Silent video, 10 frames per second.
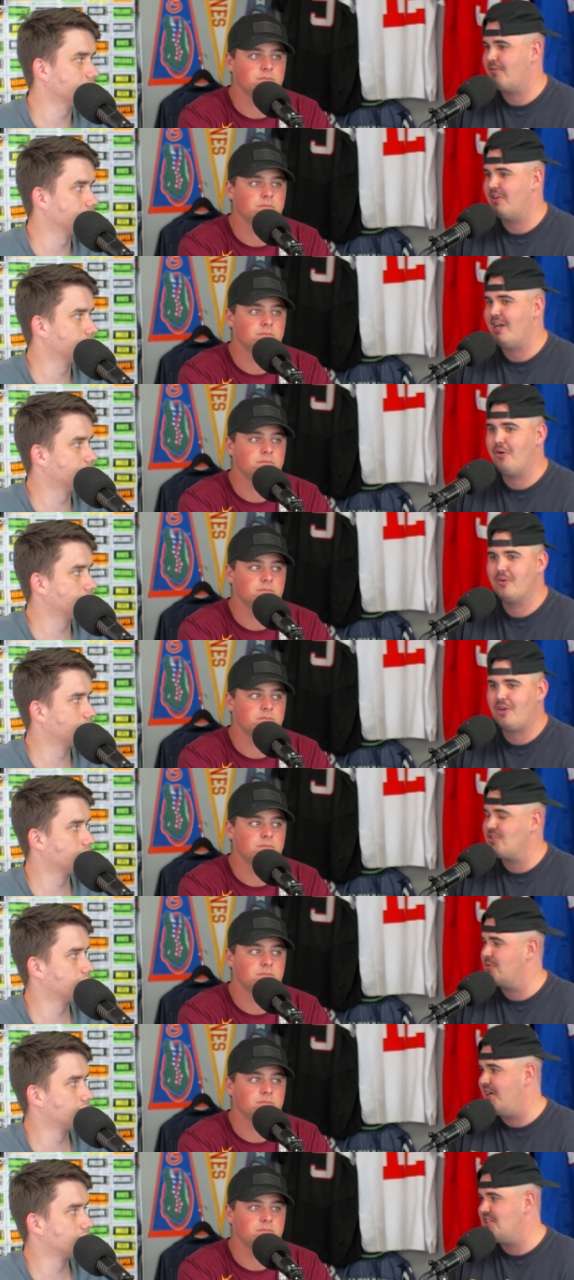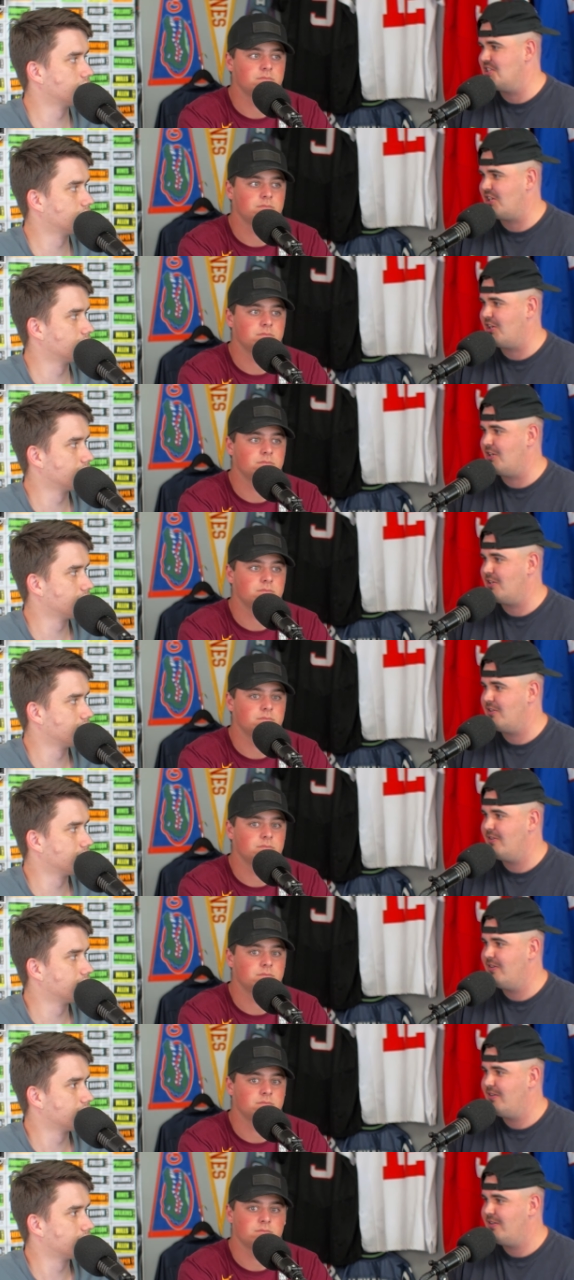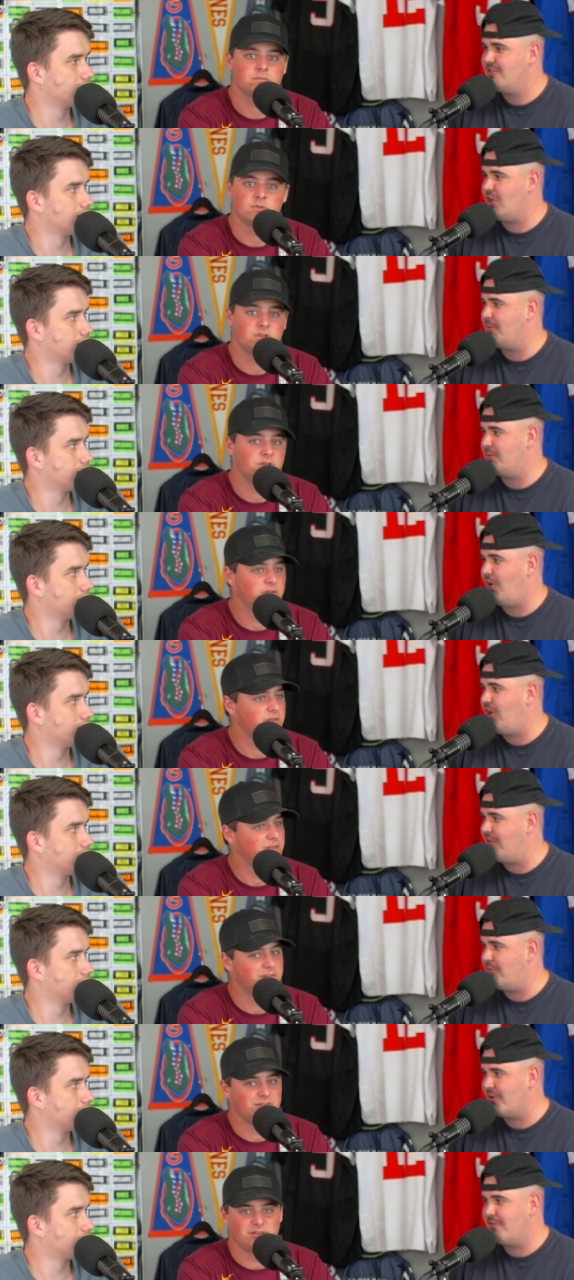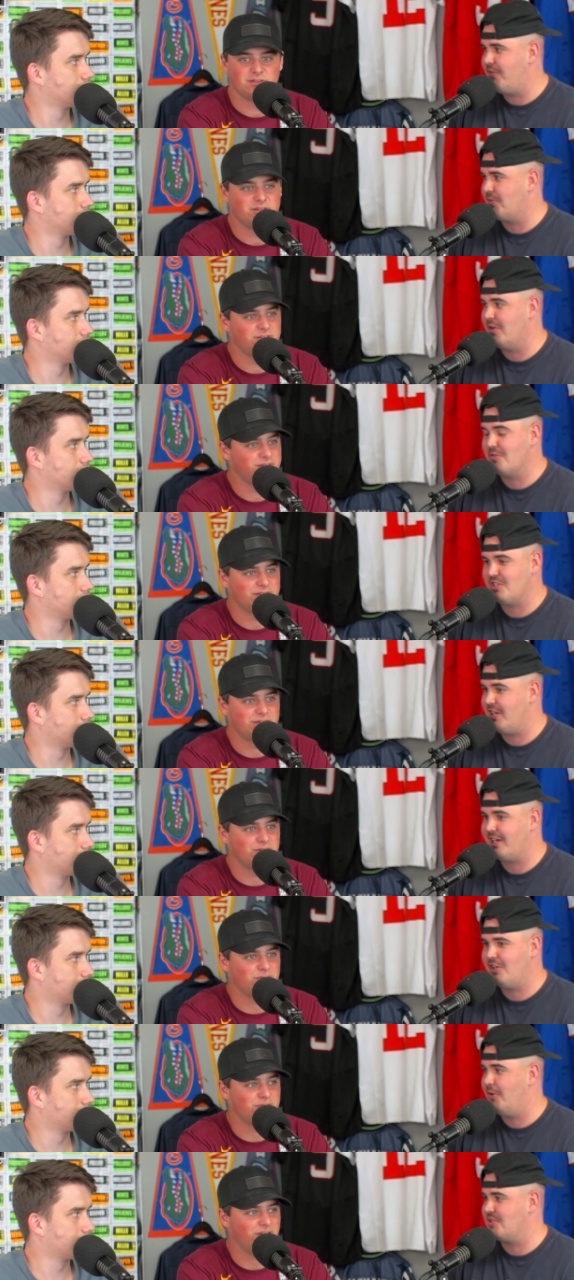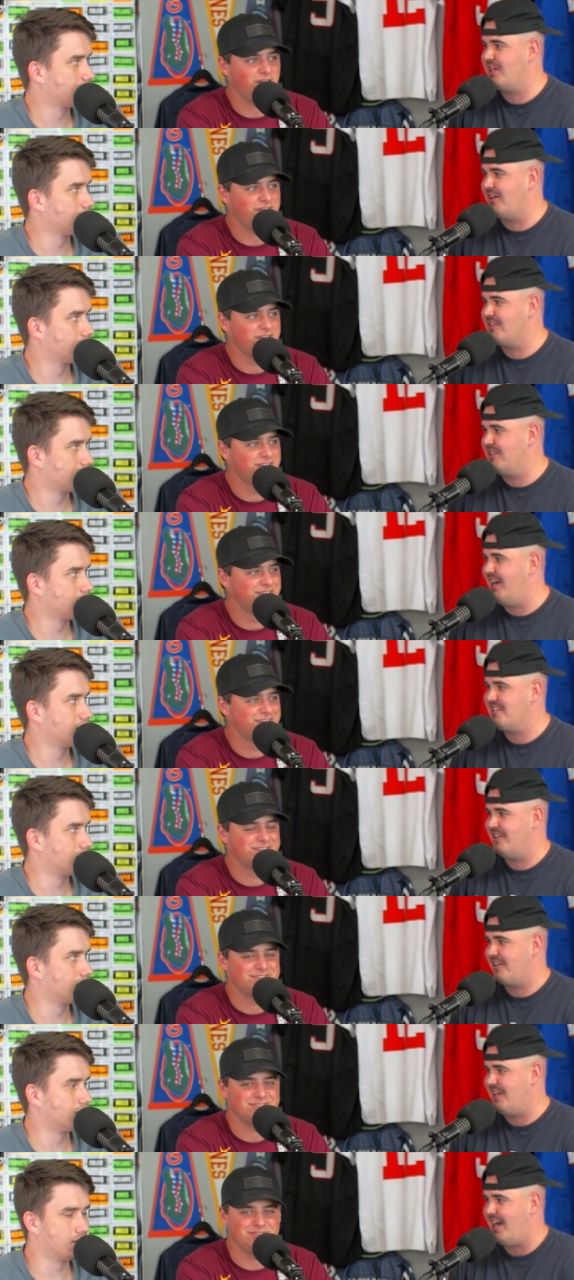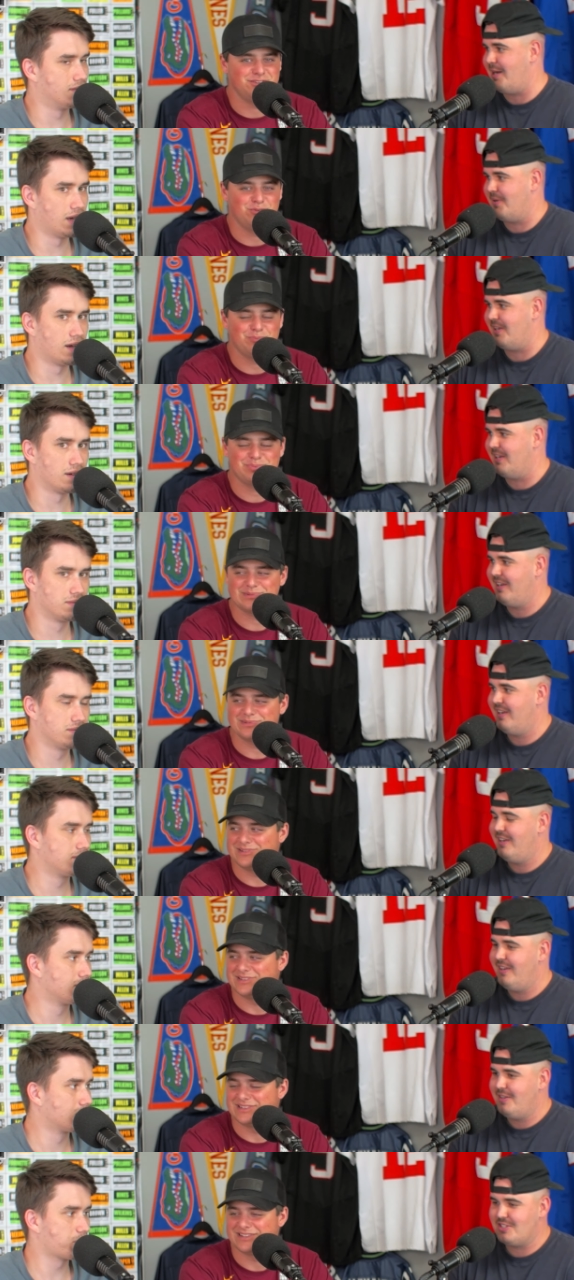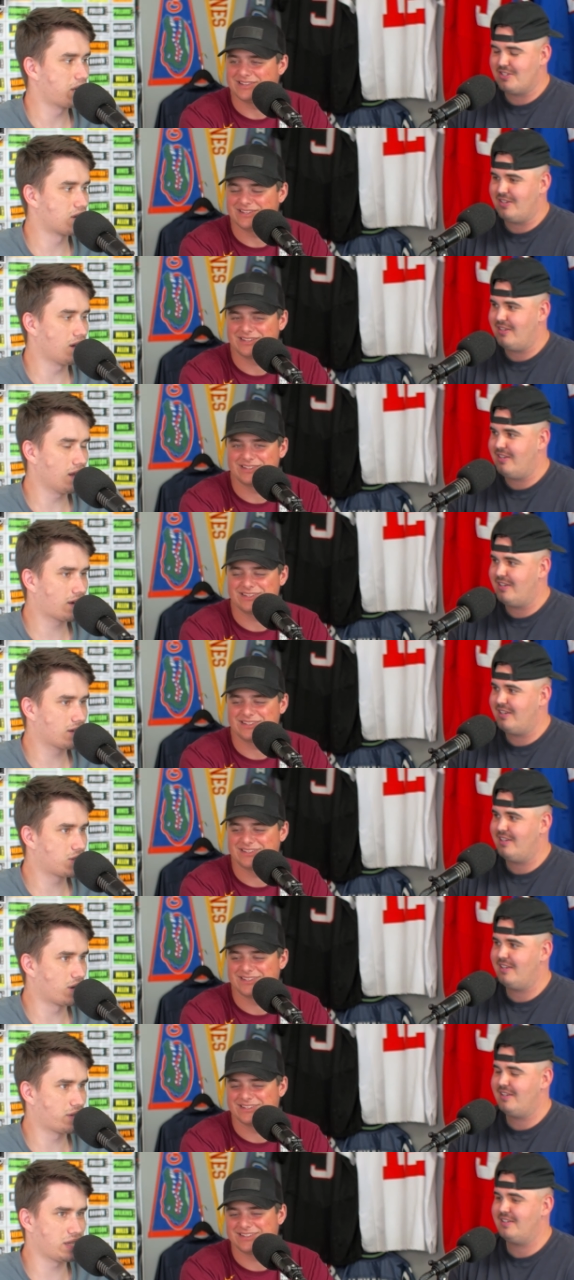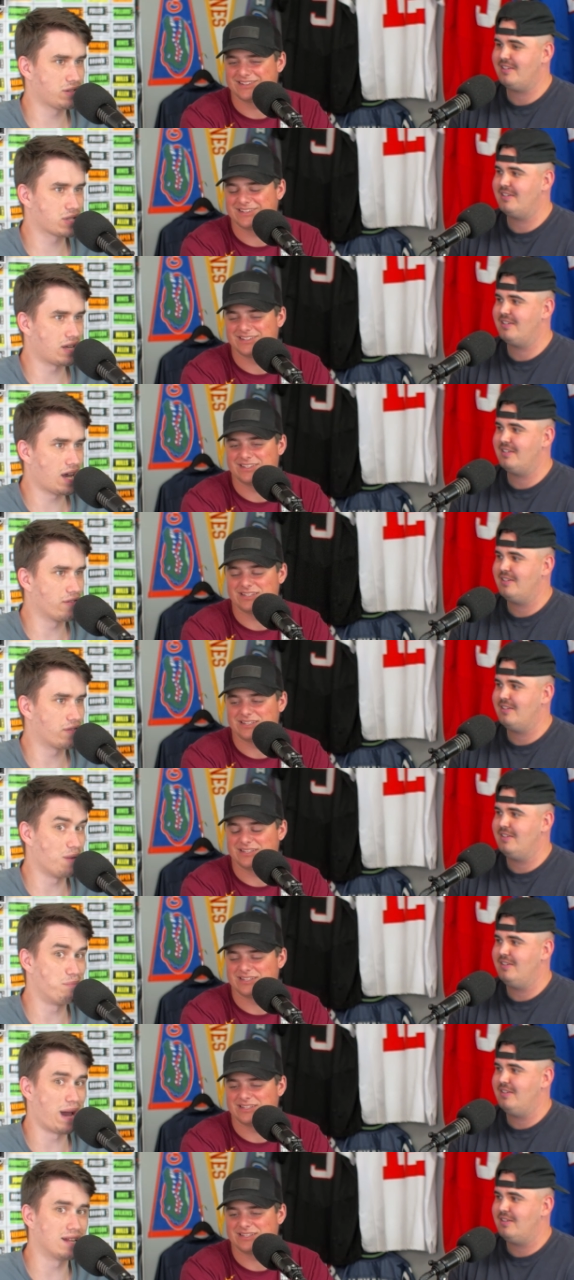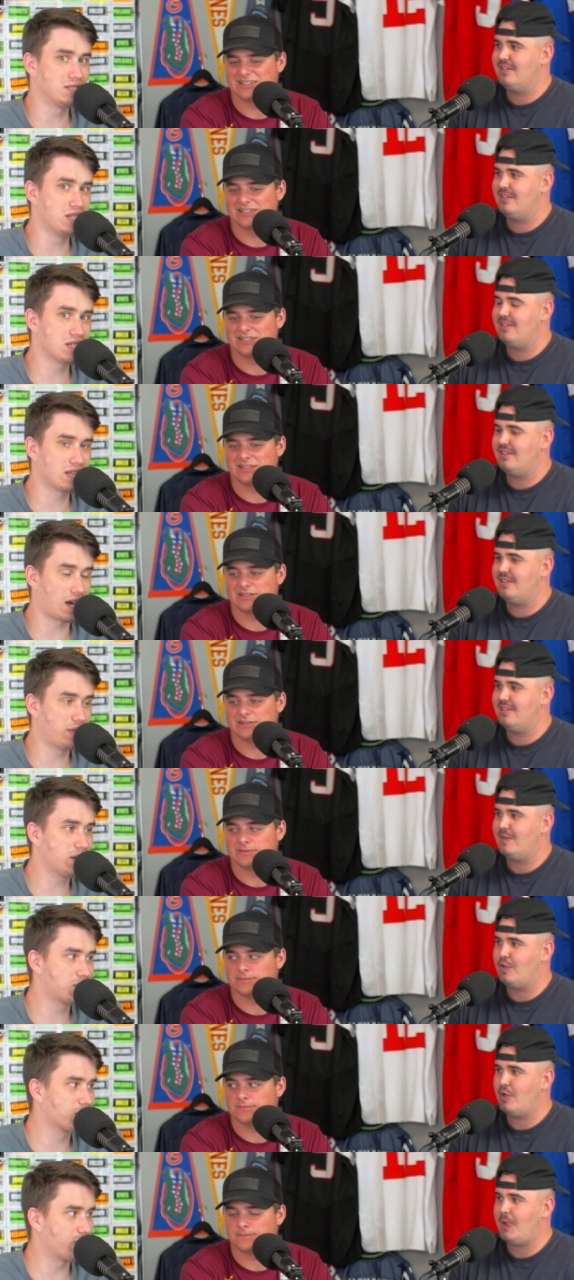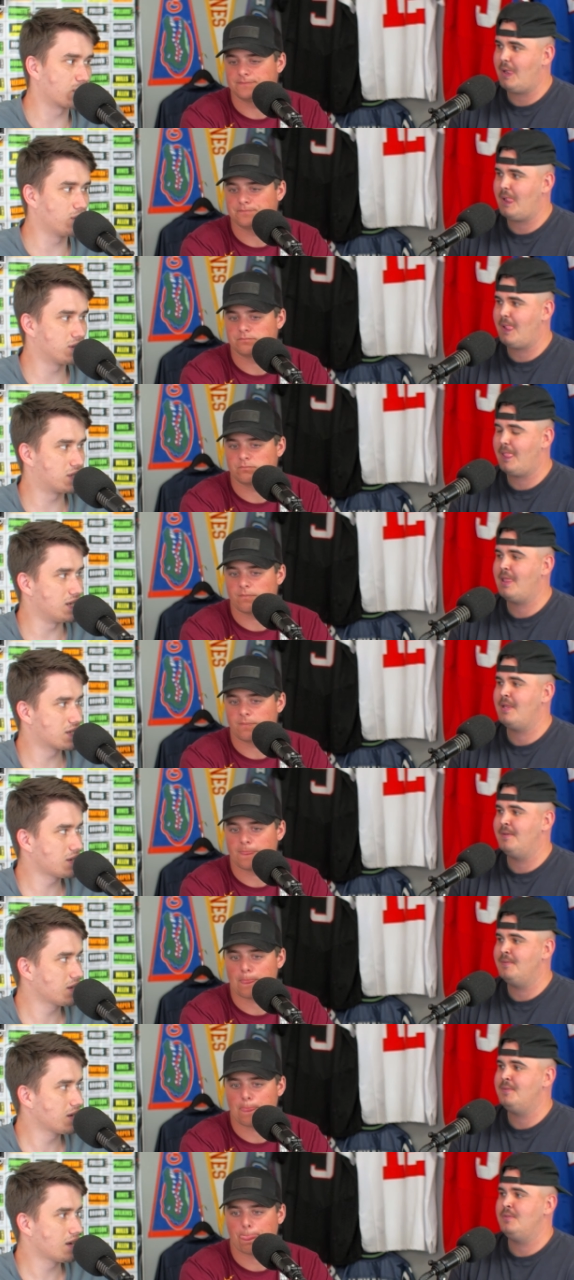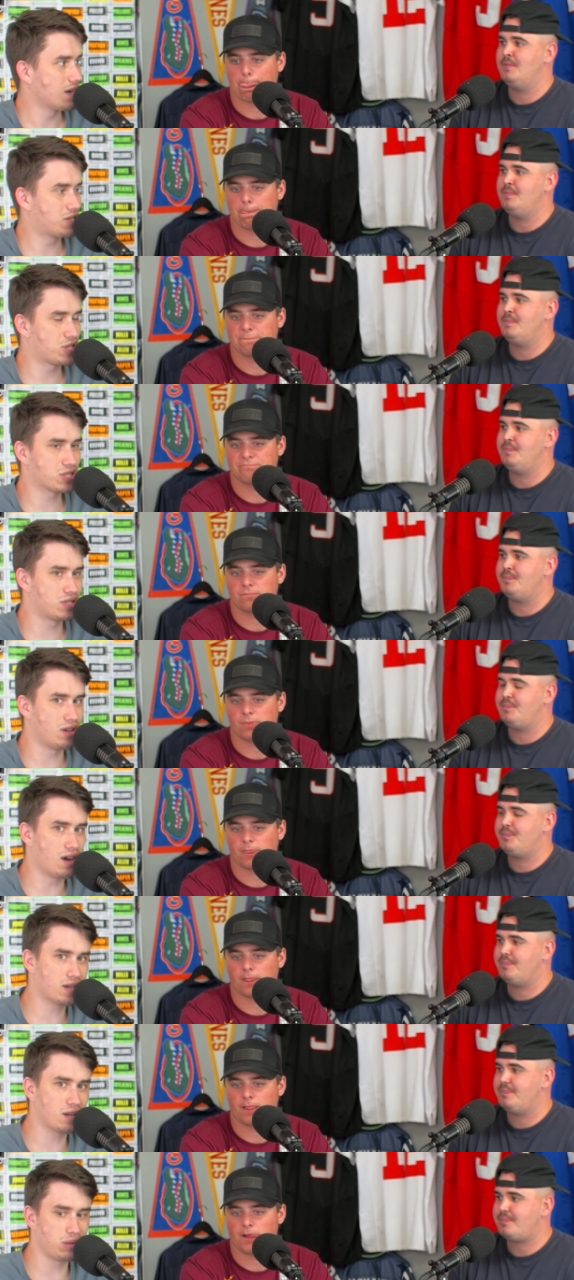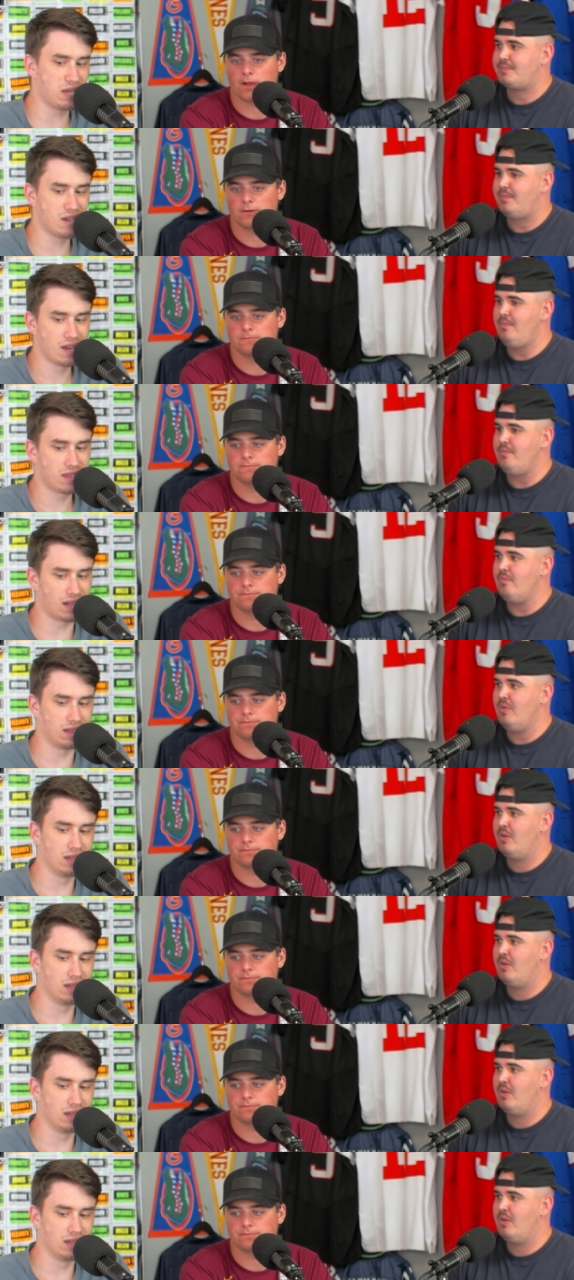Speaker 1: for it now, Carson Wentz isn't going to drop the ball off more than Phil Rivers did. I can oh, almost God. guarantee that's not going to happen. Nope. Yeah.
Speaker 2: So I mean, it's not like Jonathan Taylor is going to have a bad season. Like I think he's still going to have a good season. It's just not going to be that